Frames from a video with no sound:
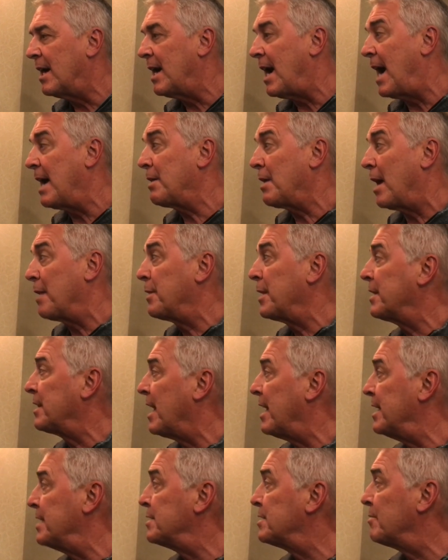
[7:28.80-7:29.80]
I think
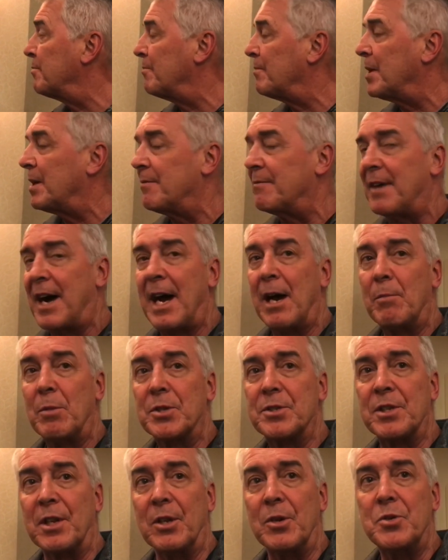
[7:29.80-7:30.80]
that is a
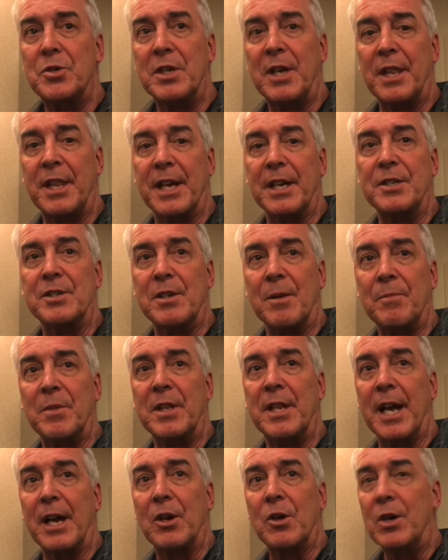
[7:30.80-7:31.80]
viable solution. I think it's
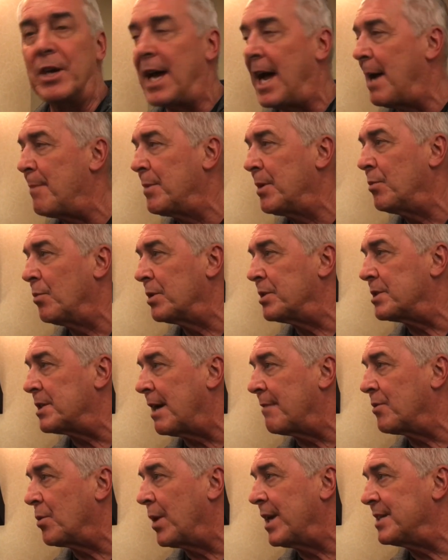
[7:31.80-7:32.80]
something that could happen. We'll just
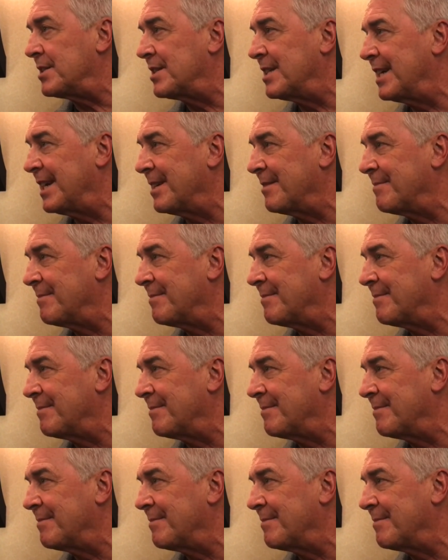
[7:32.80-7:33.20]
have to wait and see.